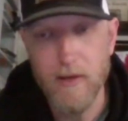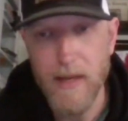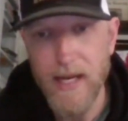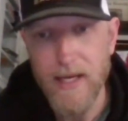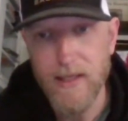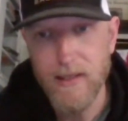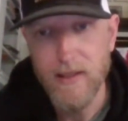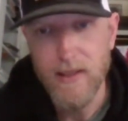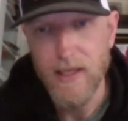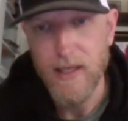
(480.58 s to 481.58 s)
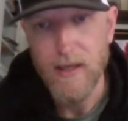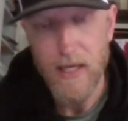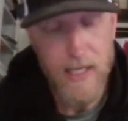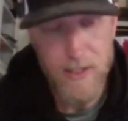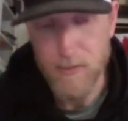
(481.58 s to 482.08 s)
back,
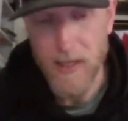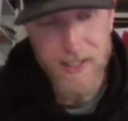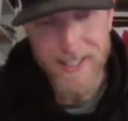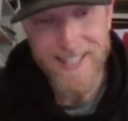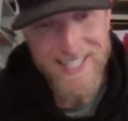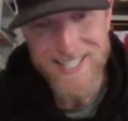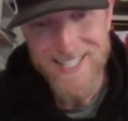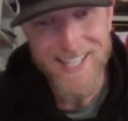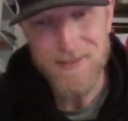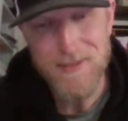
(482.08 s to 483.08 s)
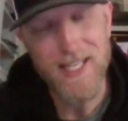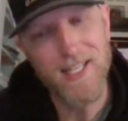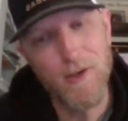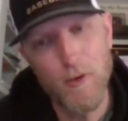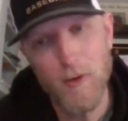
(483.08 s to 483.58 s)
especially in these times, like
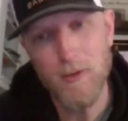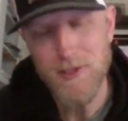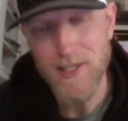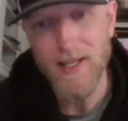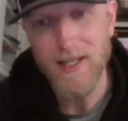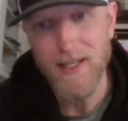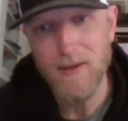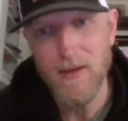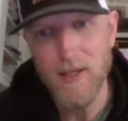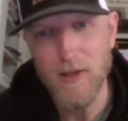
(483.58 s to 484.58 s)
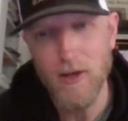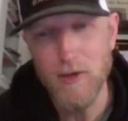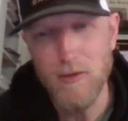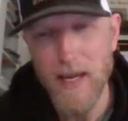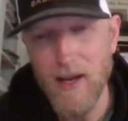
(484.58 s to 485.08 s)
in a normal setting,
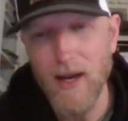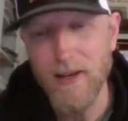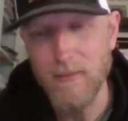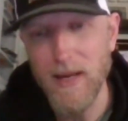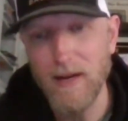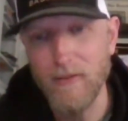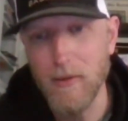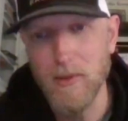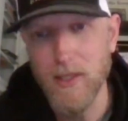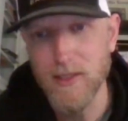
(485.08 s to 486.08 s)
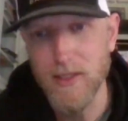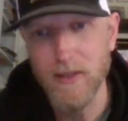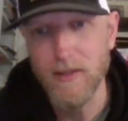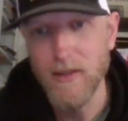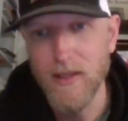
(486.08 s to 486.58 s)
you may not hear back from them because
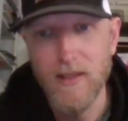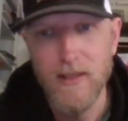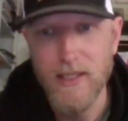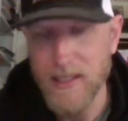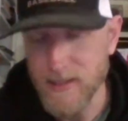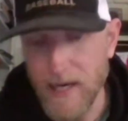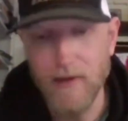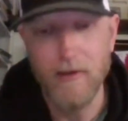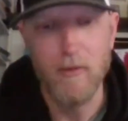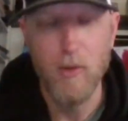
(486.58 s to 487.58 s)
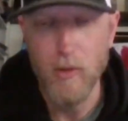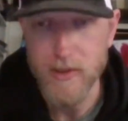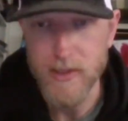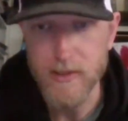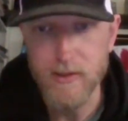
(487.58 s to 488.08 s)
they're getting scouting
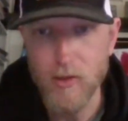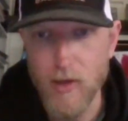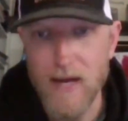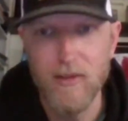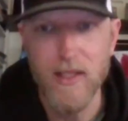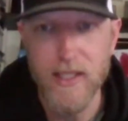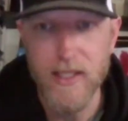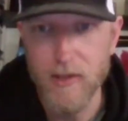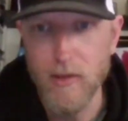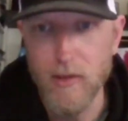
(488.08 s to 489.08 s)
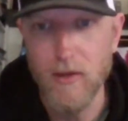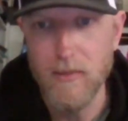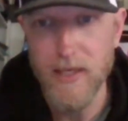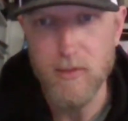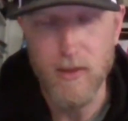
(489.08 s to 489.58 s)
reports and traveling and doing all the
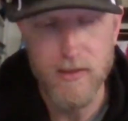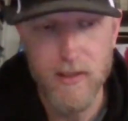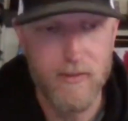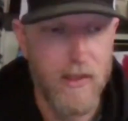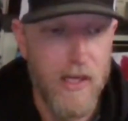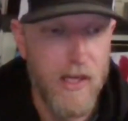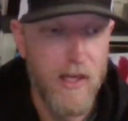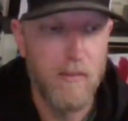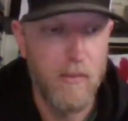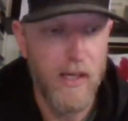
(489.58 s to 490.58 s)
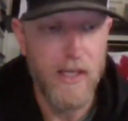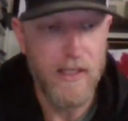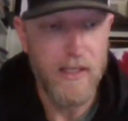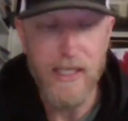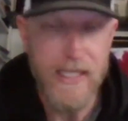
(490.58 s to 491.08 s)
baseball stuff. But
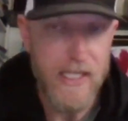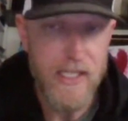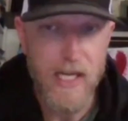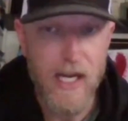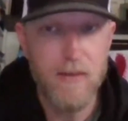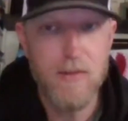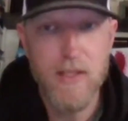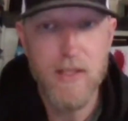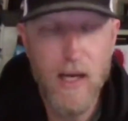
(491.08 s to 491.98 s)
in these times,